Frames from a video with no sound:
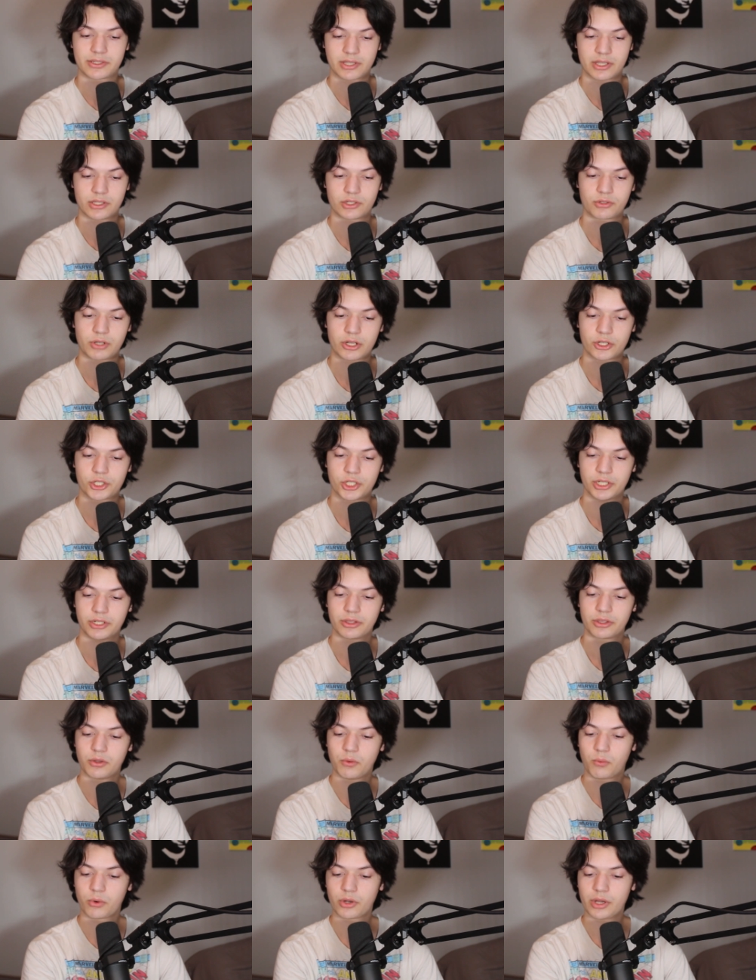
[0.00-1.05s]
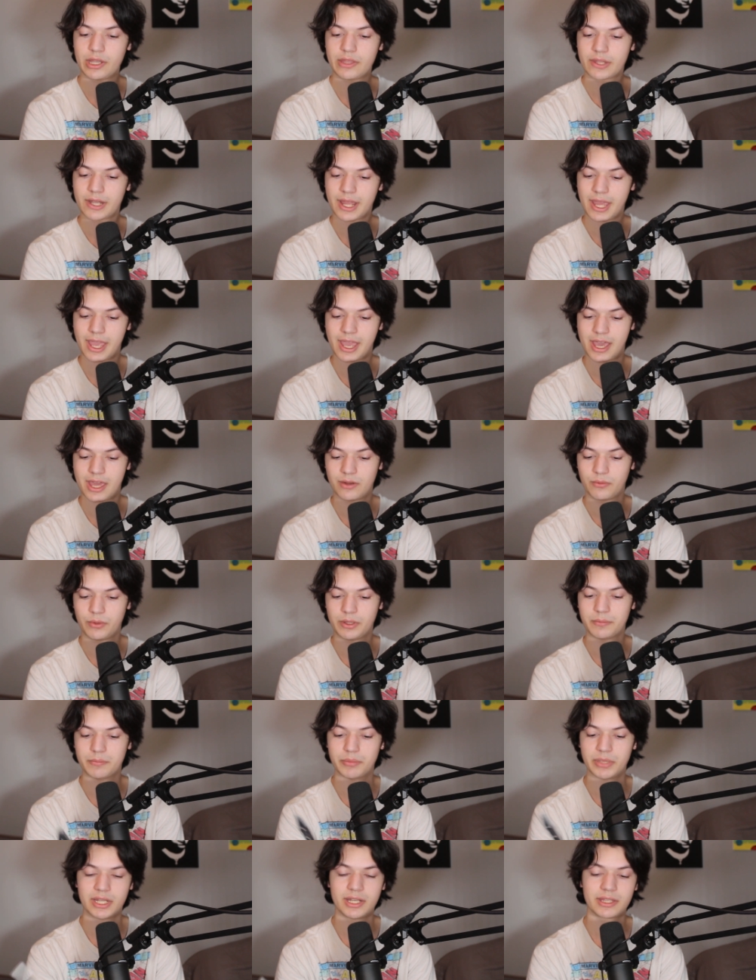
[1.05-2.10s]
construction. The worry that I had
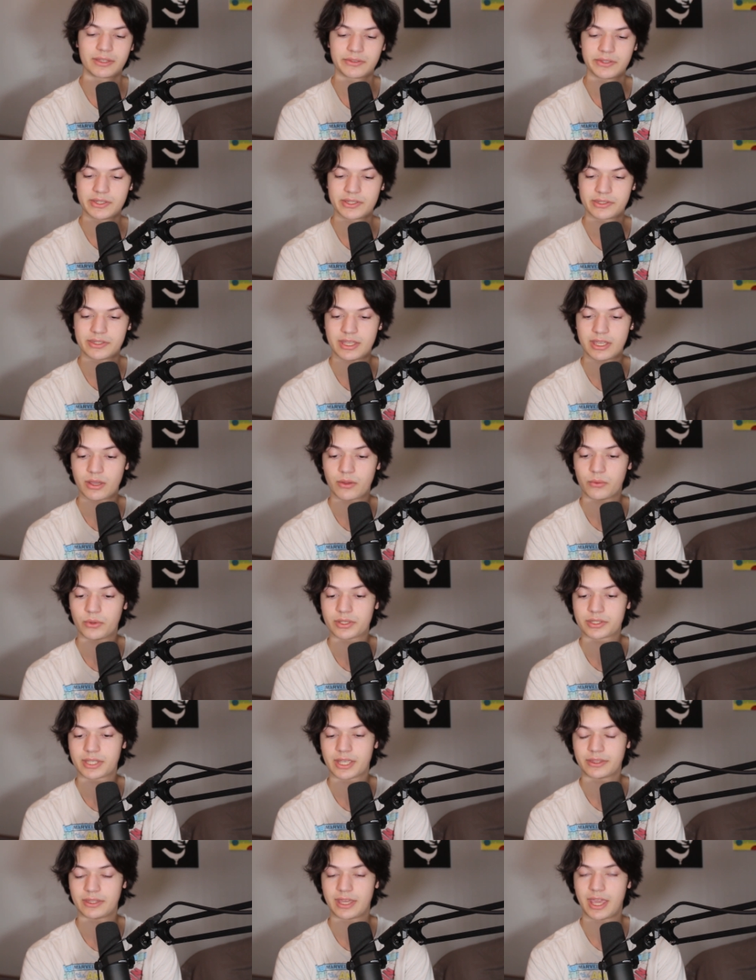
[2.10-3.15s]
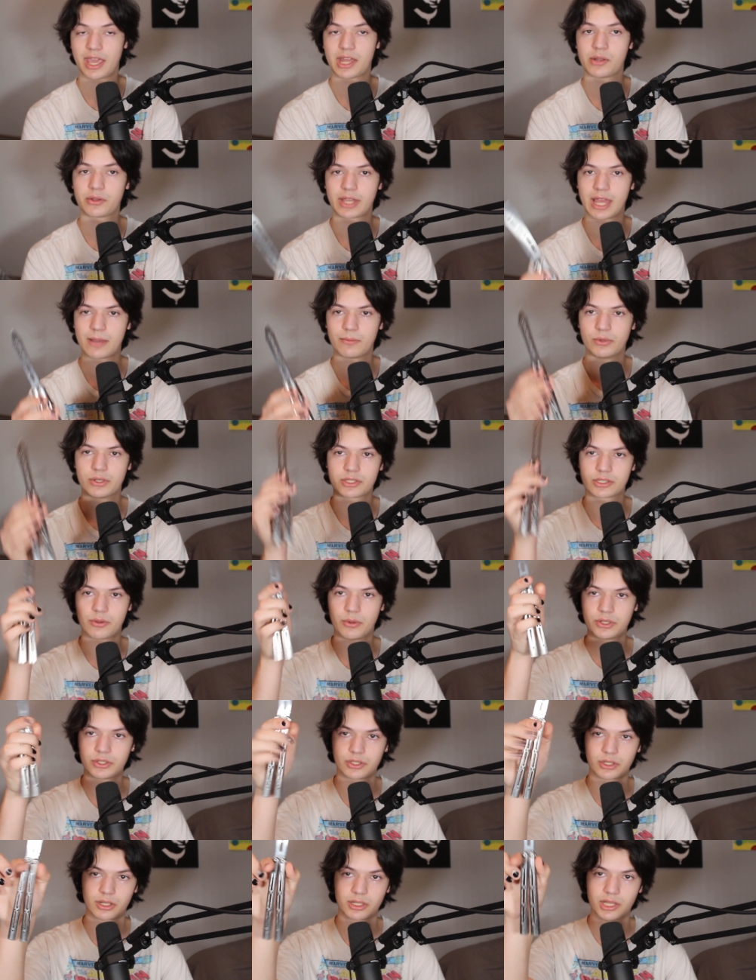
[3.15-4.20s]
when beating this thing was that the handle gap was
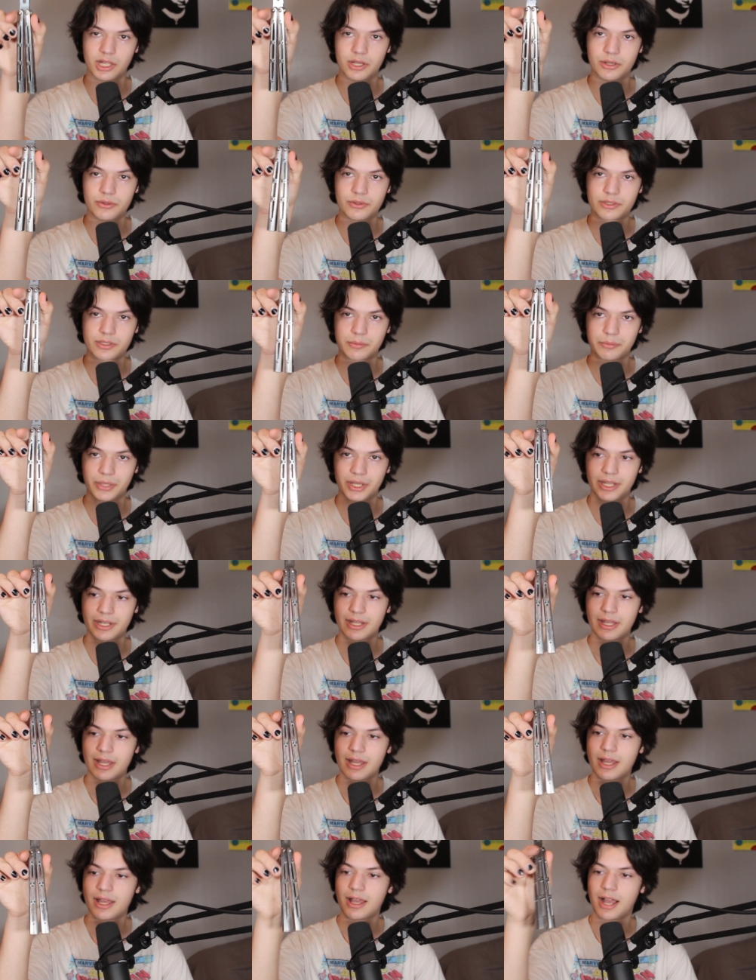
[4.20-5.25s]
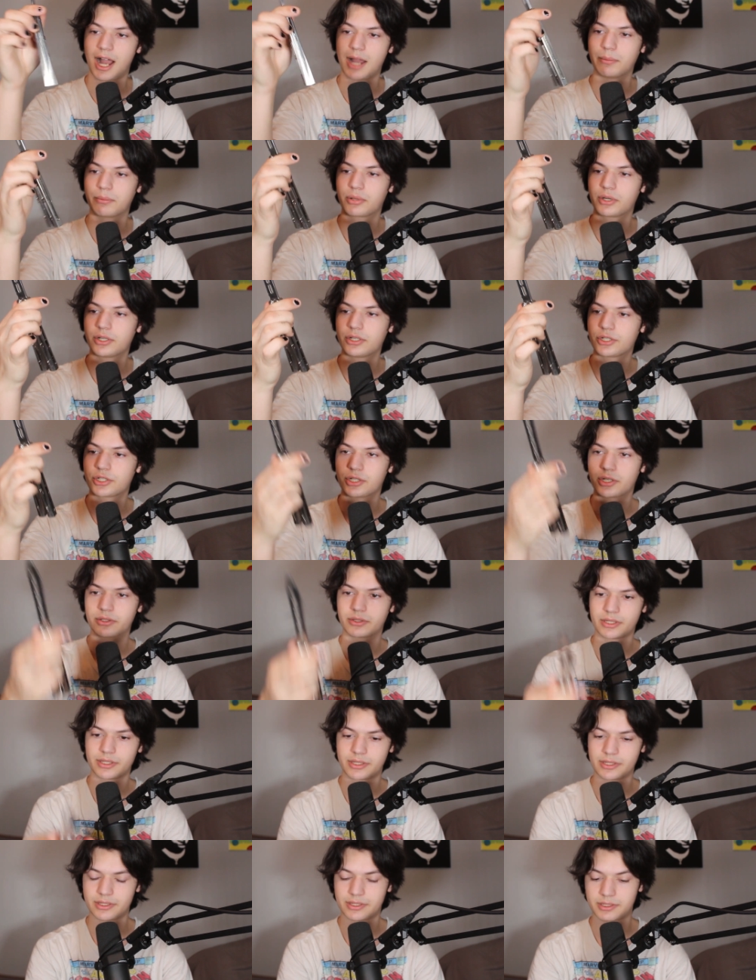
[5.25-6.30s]
going to close, but I'm pretty sure
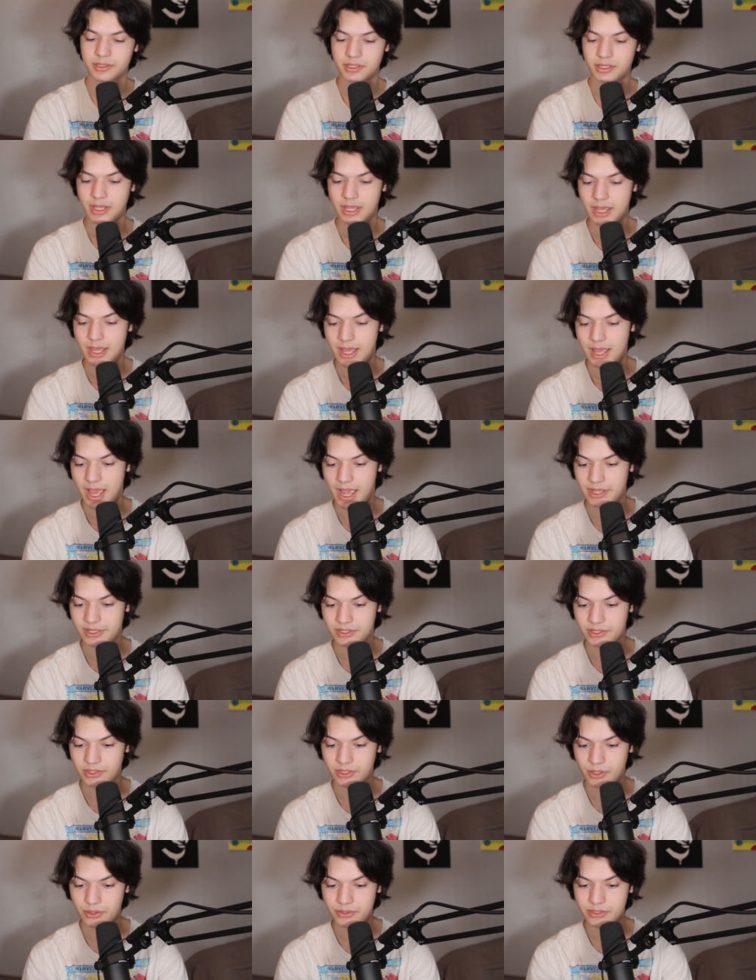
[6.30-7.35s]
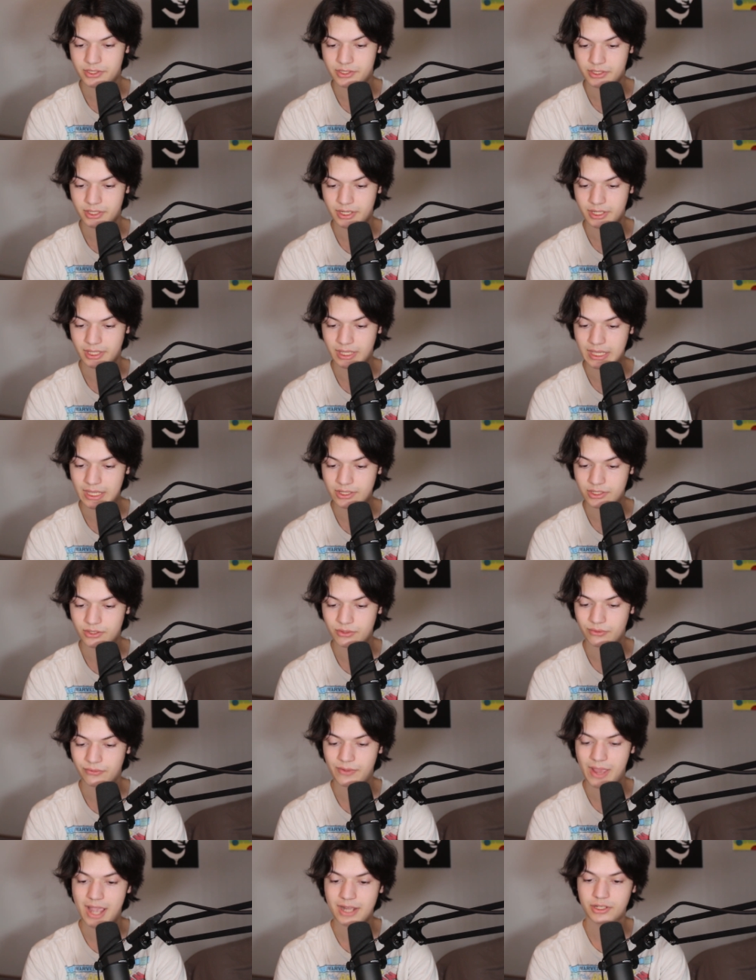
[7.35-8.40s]
this is as close as it's going to get to
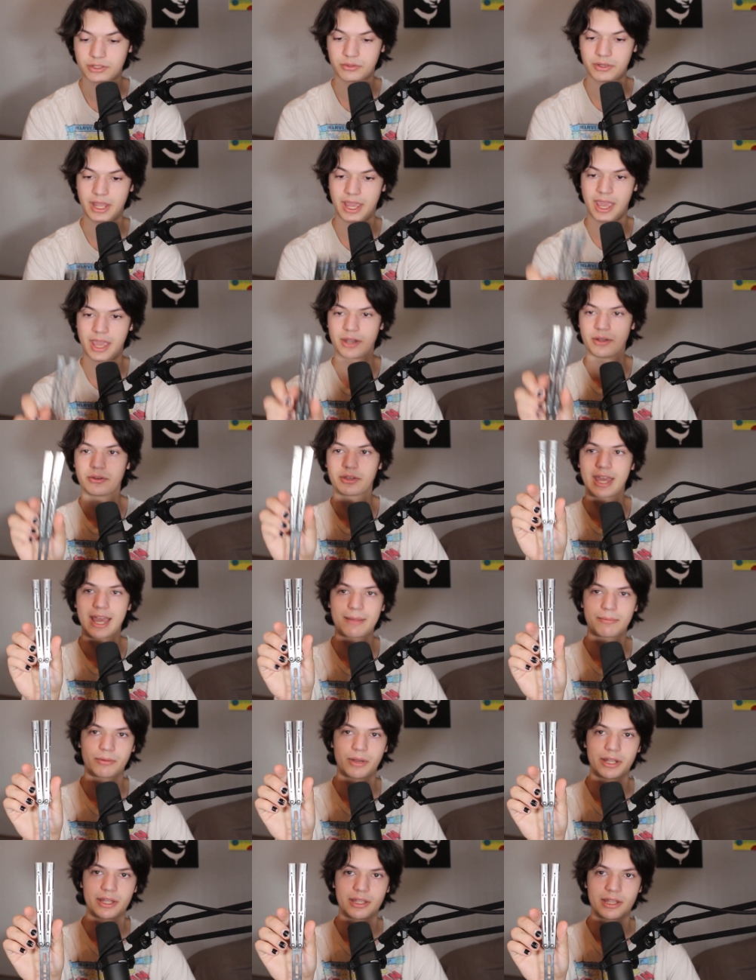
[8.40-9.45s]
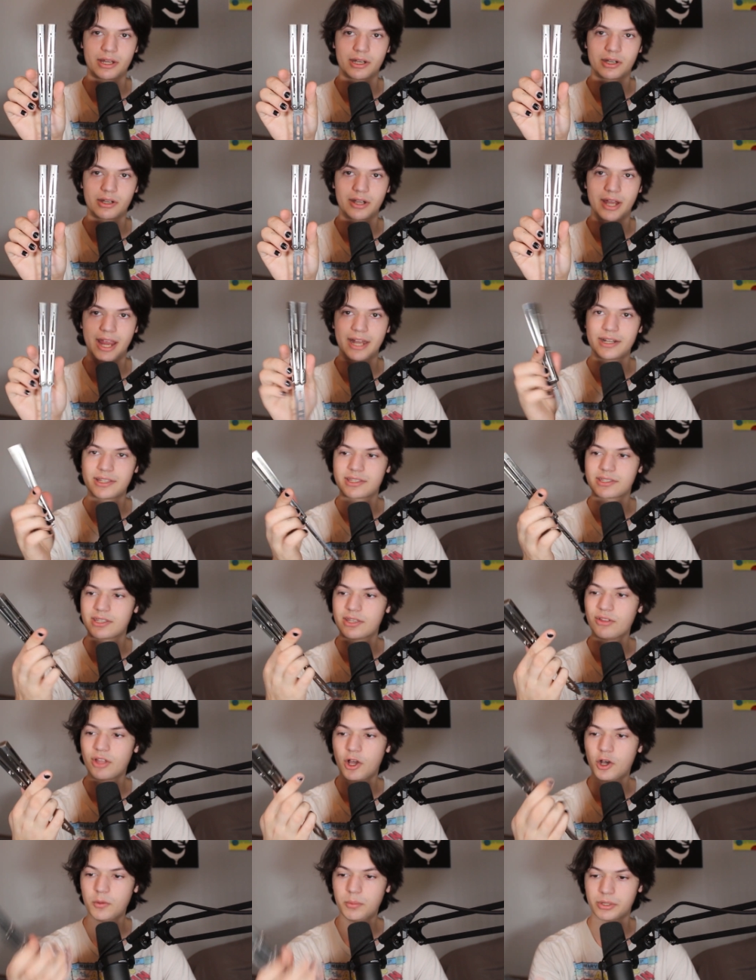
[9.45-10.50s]
factory handle gap right here, and it's
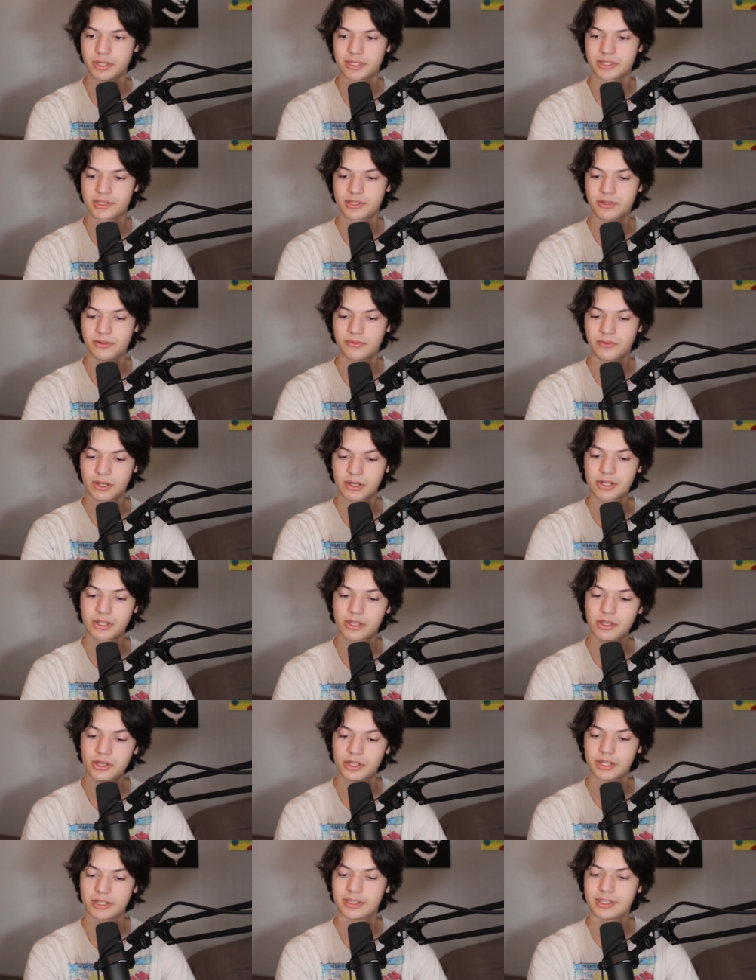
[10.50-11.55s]
still open. It's still very good.